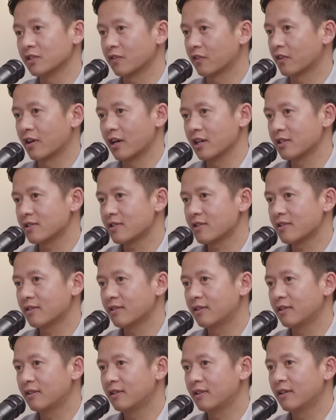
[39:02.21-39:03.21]
of Christ.
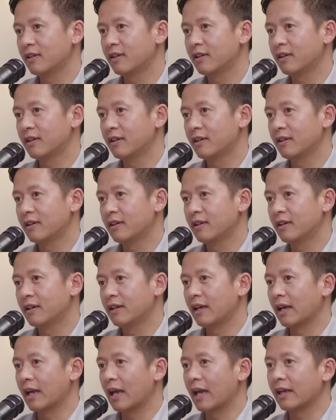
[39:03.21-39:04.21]

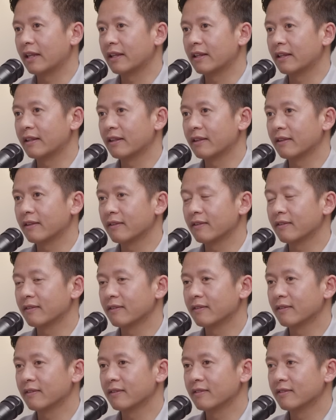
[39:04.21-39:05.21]
And
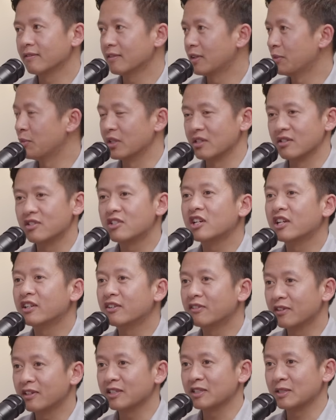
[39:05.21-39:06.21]

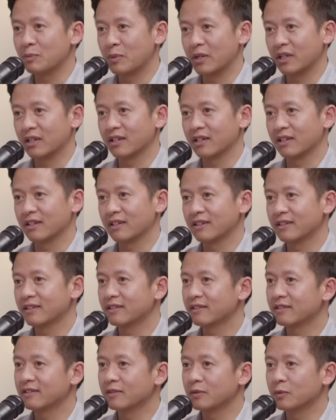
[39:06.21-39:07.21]
generally
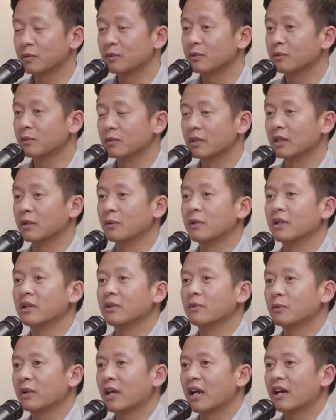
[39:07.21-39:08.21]
speaking,
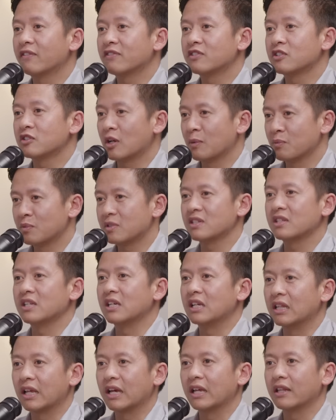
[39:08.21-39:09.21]
we have stopped
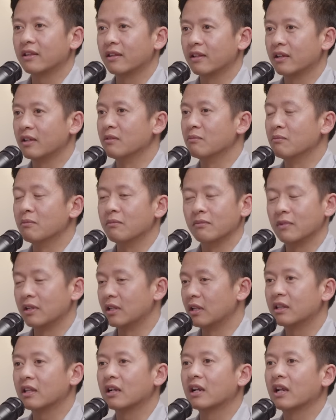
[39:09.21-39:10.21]
seeing that
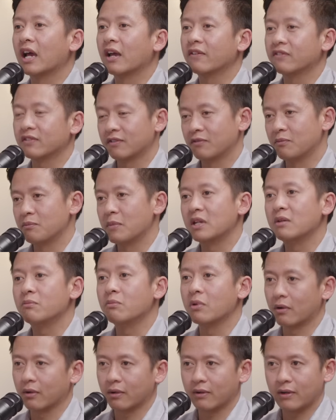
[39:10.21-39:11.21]
in the lives of many
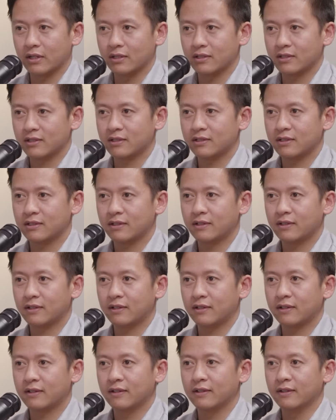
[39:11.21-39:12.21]
bureaucrats.
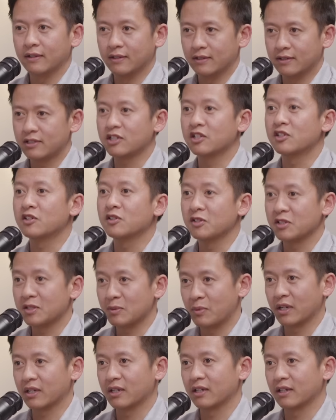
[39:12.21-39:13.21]
Generally
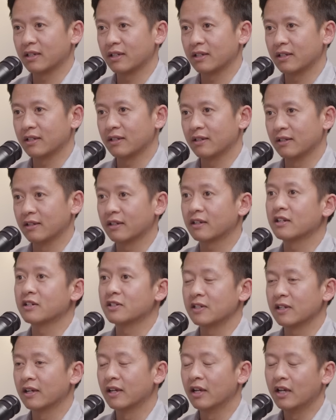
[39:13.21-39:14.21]
speaking, in a
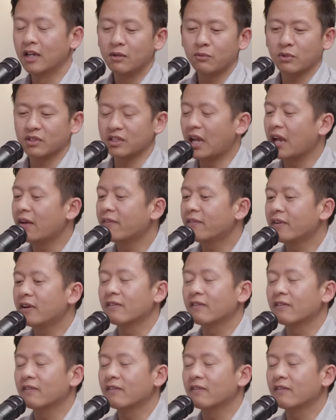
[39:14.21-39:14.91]
country, because every